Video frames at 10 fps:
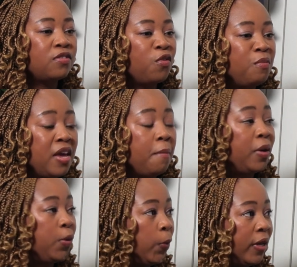for me a
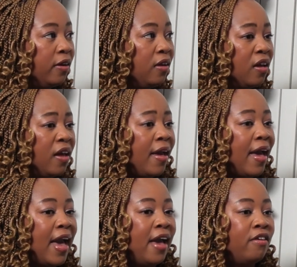big win.
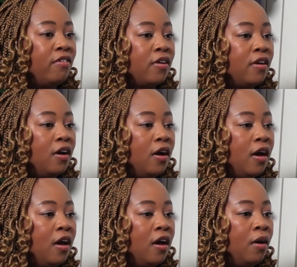And
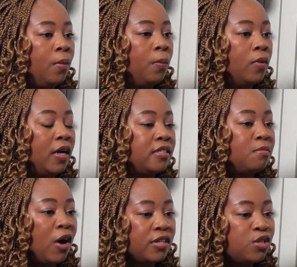I did
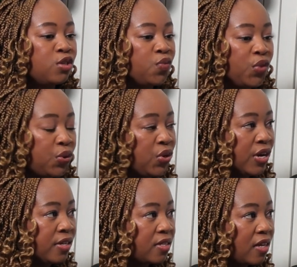my articles for 3
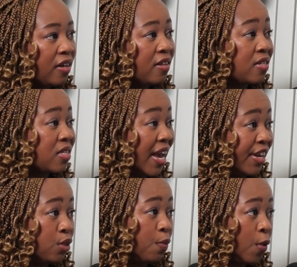years under the
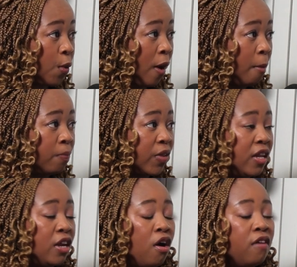SITE program.
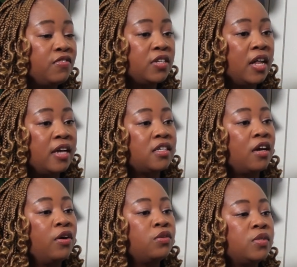And then after that, I
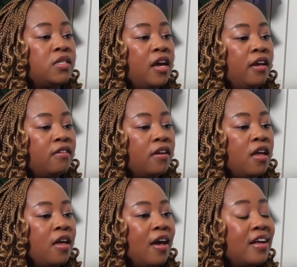got retained
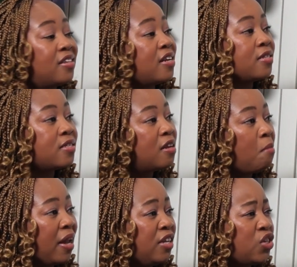as an assistant
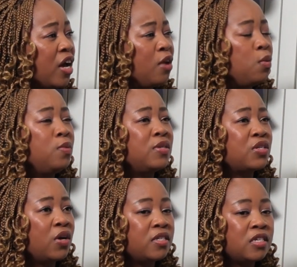manager. And when we
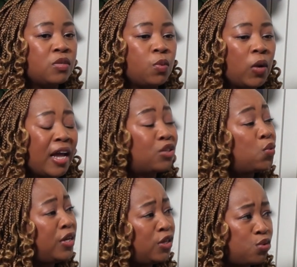started, we were like
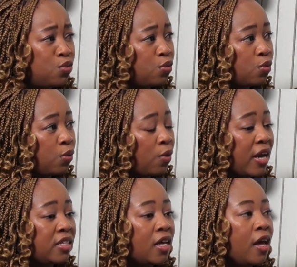22,
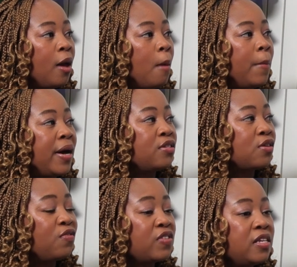right? But
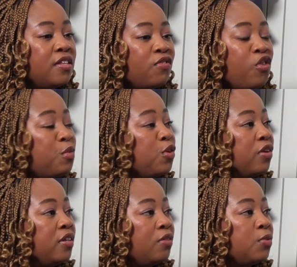obviously the firm
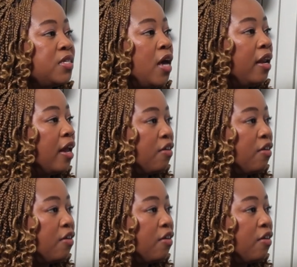couldn't retain